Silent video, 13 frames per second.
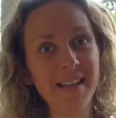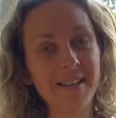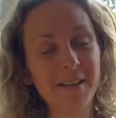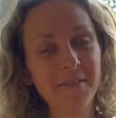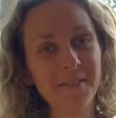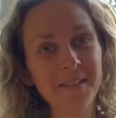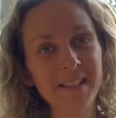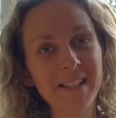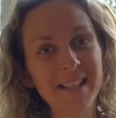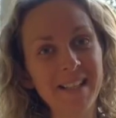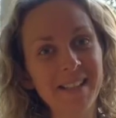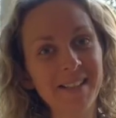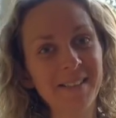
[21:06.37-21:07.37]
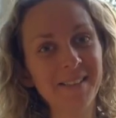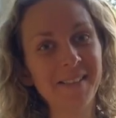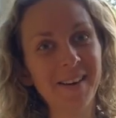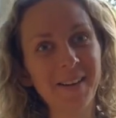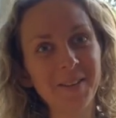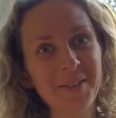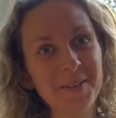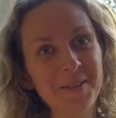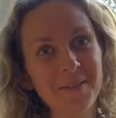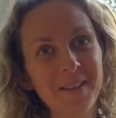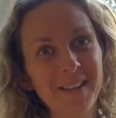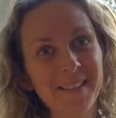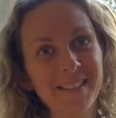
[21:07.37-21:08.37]
Definitely, I couldn't have
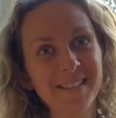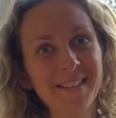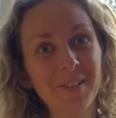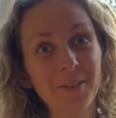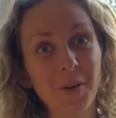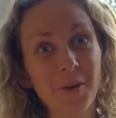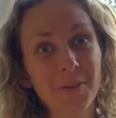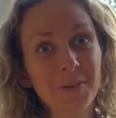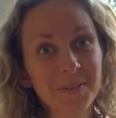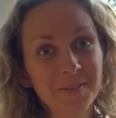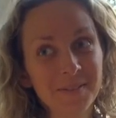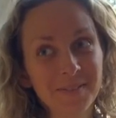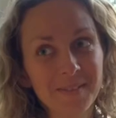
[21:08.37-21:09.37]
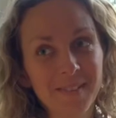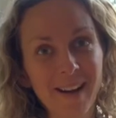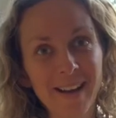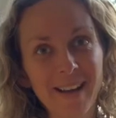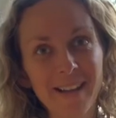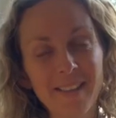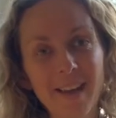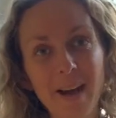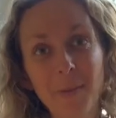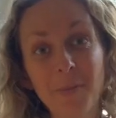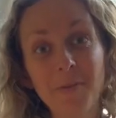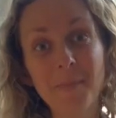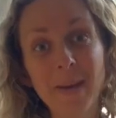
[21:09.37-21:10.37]
done it alone. I had the help of